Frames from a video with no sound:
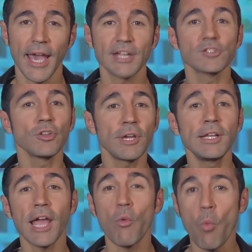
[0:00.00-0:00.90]
And it's
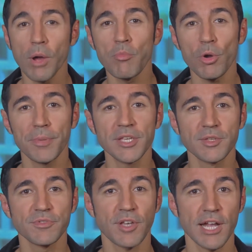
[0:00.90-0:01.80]
looking like one more
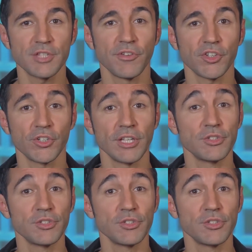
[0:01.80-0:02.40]
piece of science fiction